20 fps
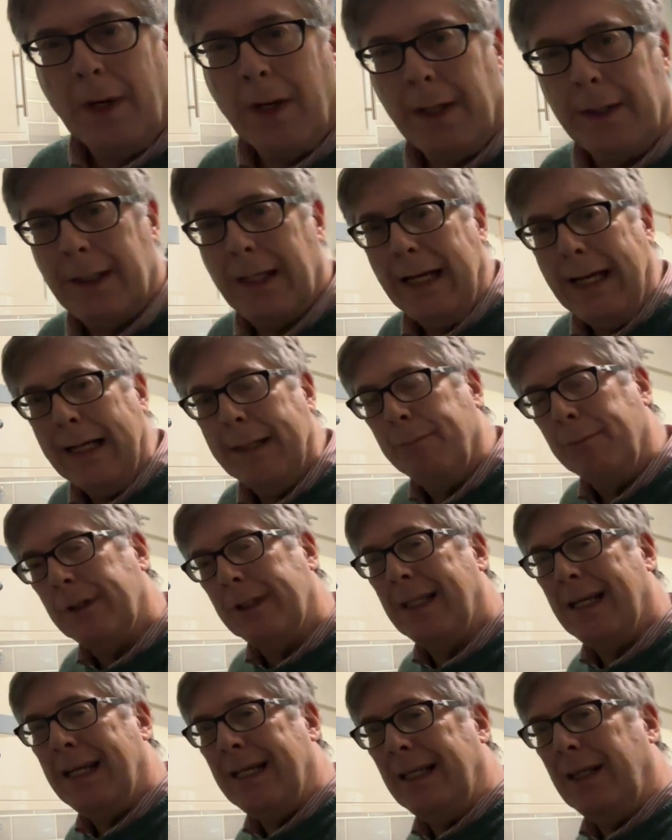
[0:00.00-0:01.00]
Hi there.
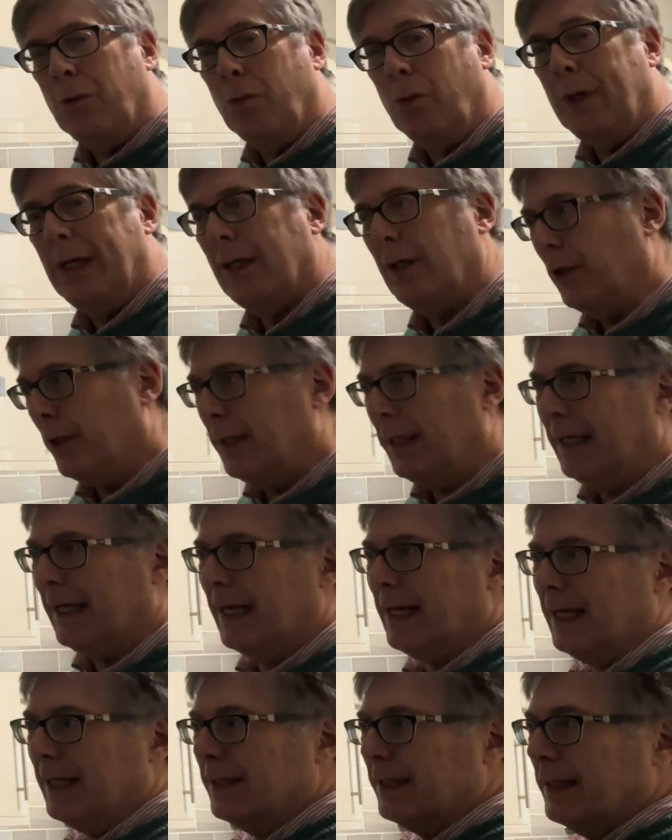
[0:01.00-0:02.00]
Today we're looking
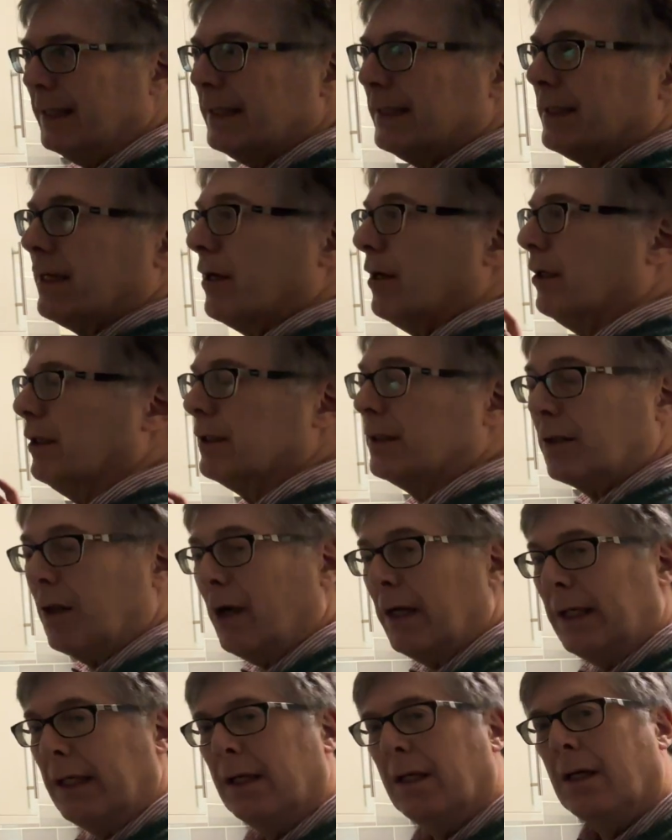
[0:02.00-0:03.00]
at this
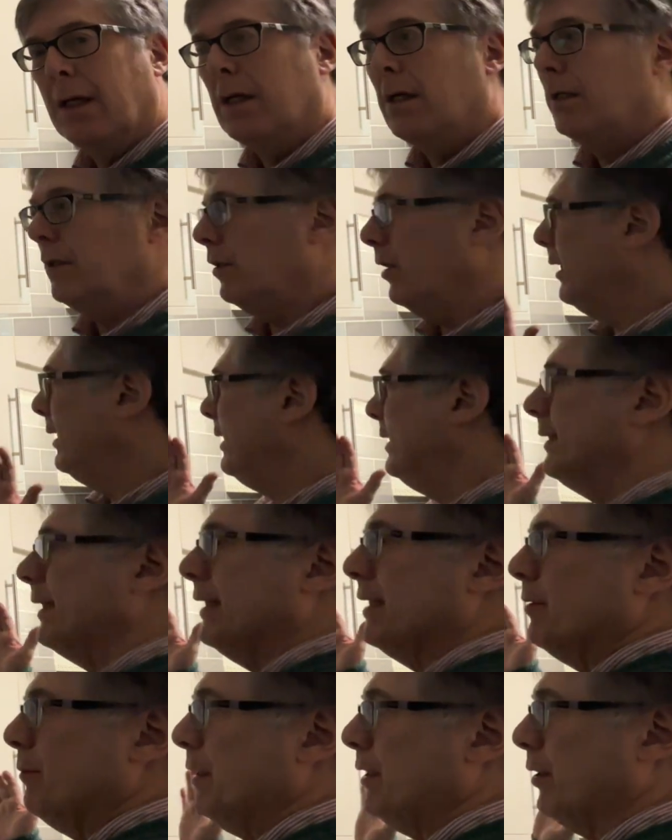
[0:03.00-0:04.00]
Klarstein 90
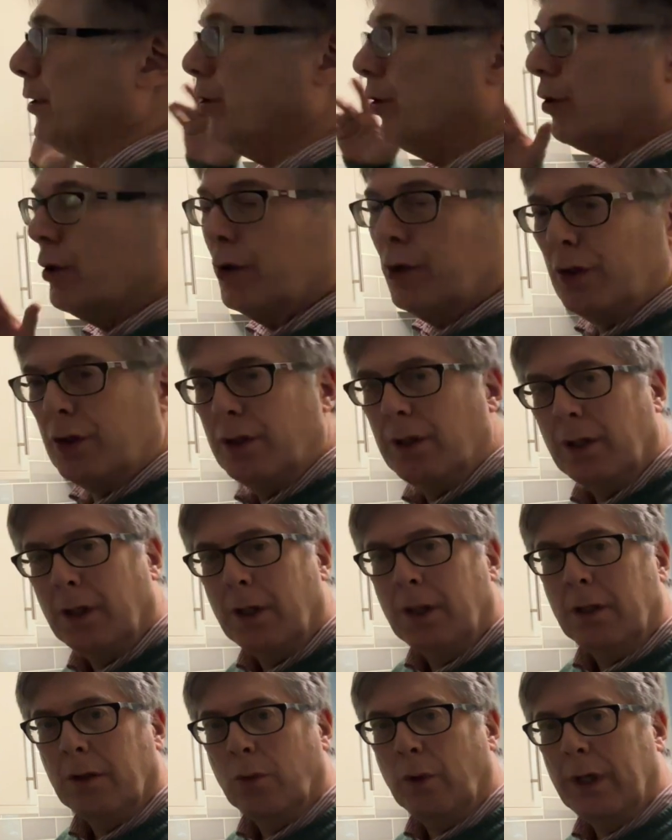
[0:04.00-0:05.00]
centimeter cooker hood,
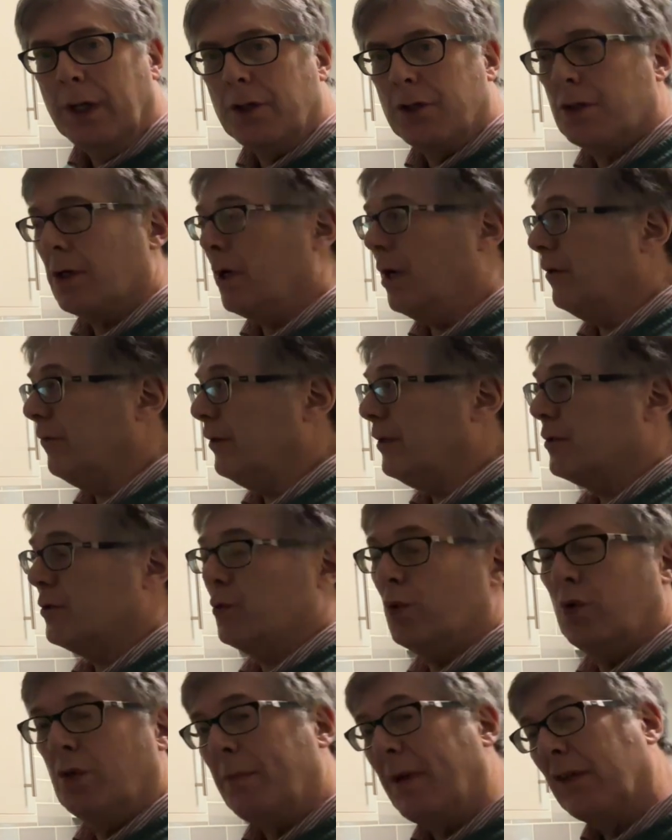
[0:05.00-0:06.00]
which I've
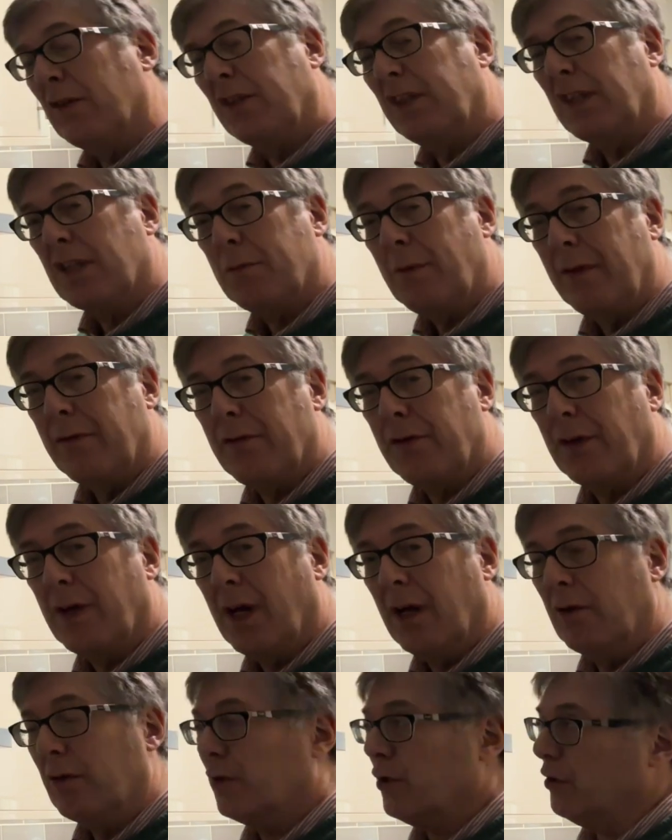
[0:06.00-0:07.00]
installed about 6 months
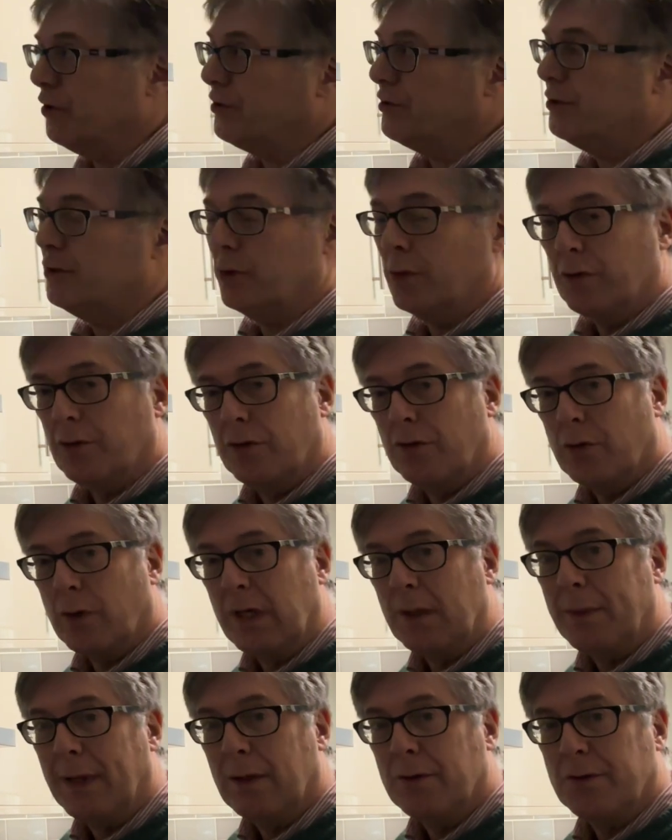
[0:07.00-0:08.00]
ago, cost
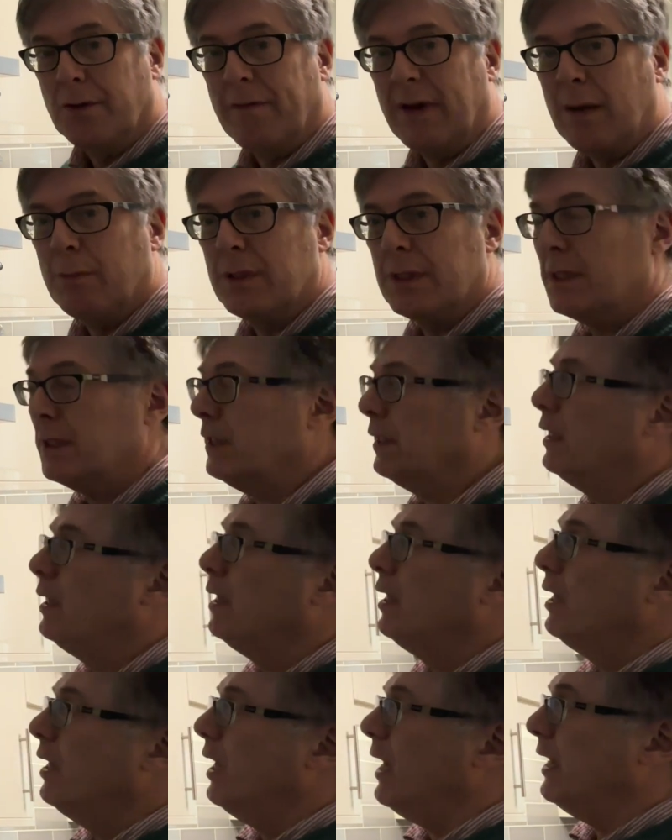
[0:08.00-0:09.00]
£220 off Amazon,
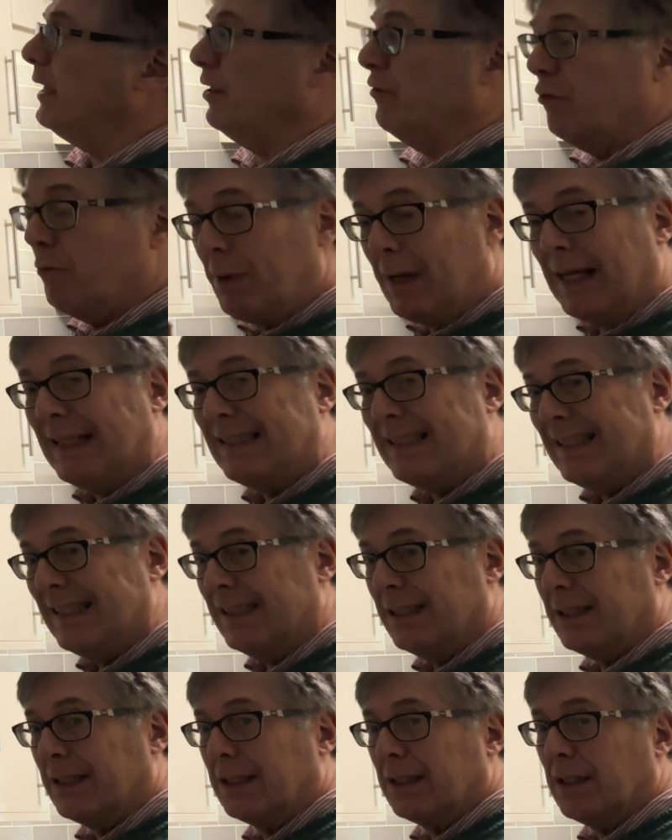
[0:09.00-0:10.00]
and it
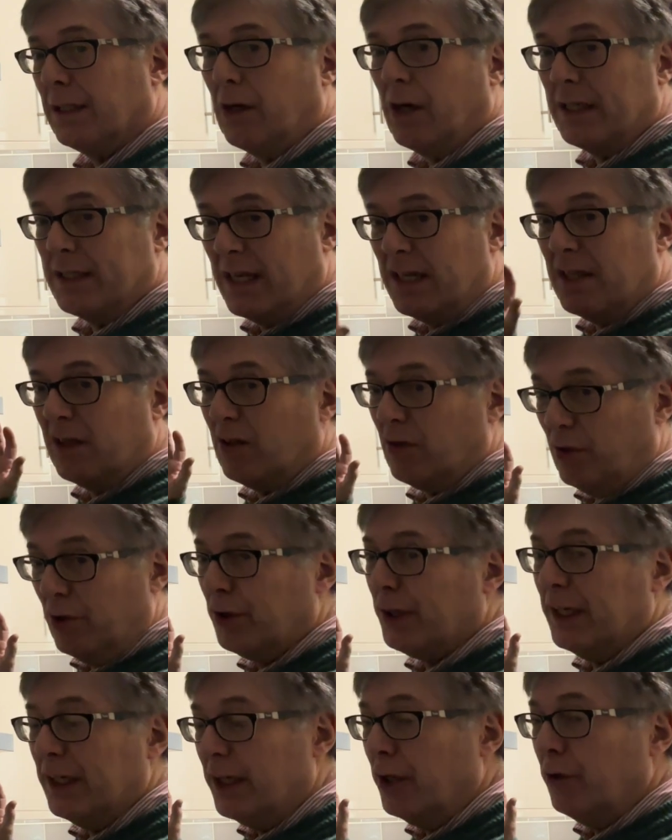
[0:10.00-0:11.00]
replaces an identical
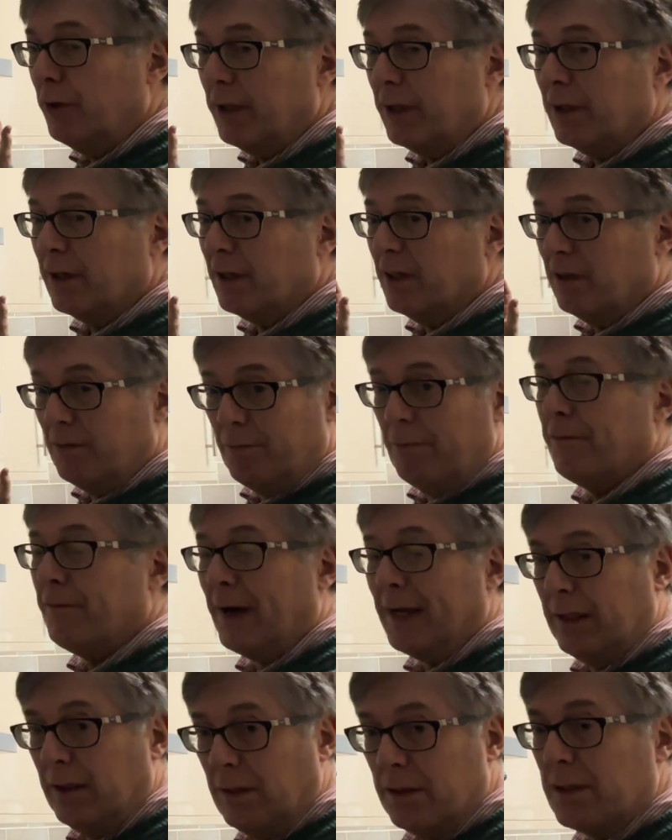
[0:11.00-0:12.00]
looking unit that had
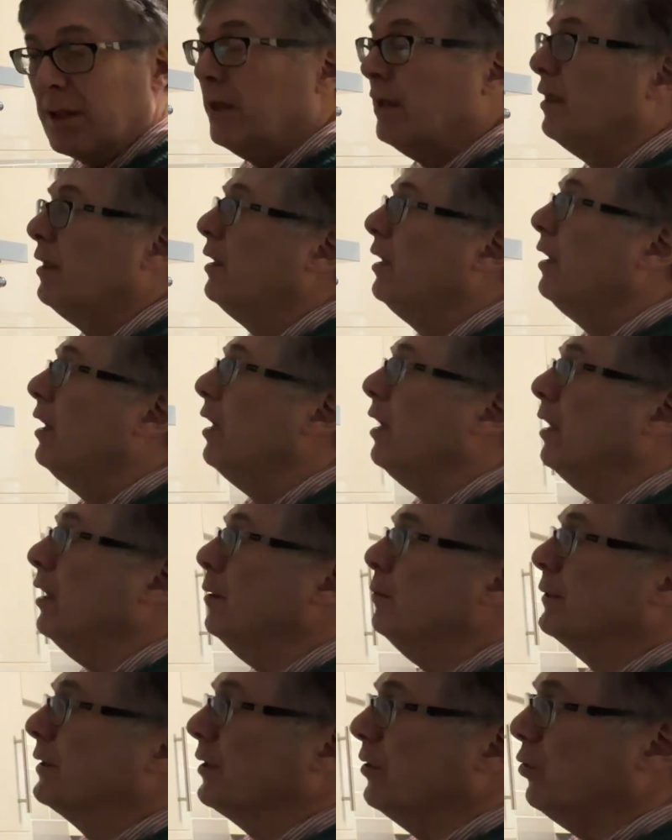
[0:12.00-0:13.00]
failed.
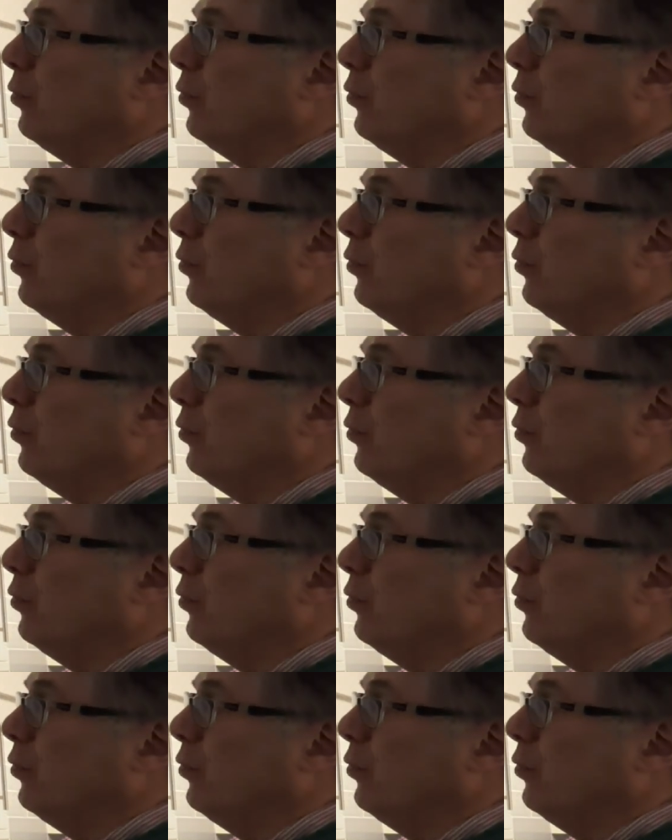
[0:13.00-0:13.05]
So